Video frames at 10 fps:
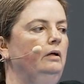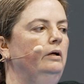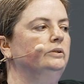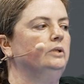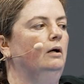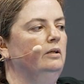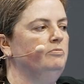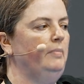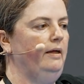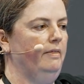here's all of
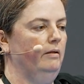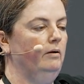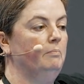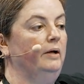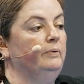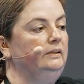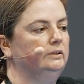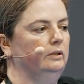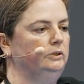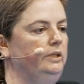my, my
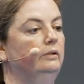research.